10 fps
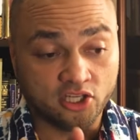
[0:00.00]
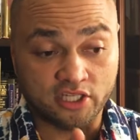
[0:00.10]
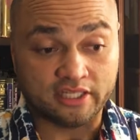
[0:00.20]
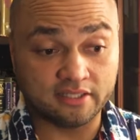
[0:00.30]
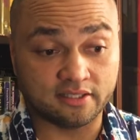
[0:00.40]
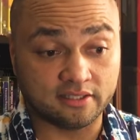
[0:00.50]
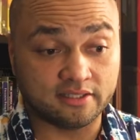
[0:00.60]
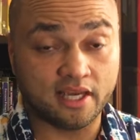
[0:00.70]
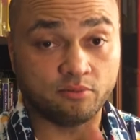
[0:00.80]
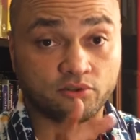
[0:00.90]
You get to the
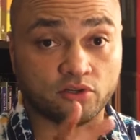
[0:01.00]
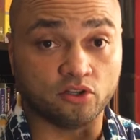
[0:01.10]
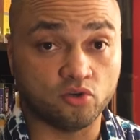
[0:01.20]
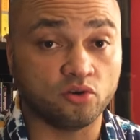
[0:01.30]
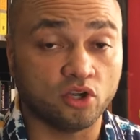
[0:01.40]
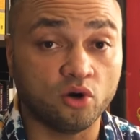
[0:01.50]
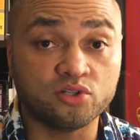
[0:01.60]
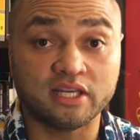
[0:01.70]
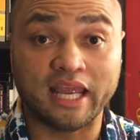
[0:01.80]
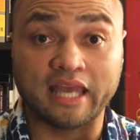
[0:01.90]
table and you
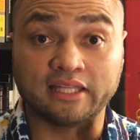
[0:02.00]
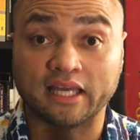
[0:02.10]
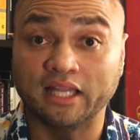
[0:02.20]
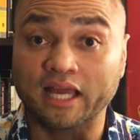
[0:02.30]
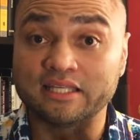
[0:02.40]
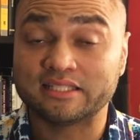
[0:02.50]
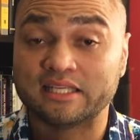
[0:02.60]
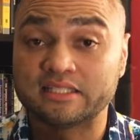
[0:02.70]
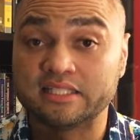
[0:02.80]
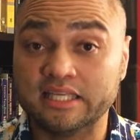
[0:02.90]
negotiate, and the client
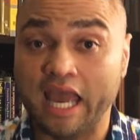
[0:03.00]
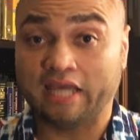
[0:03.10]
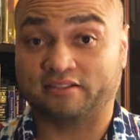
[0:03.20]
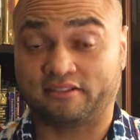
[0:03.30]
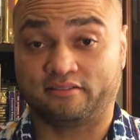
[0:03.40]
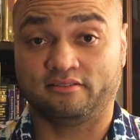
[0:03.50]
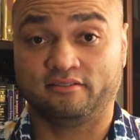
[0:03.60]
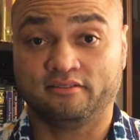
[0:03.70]
says, yes,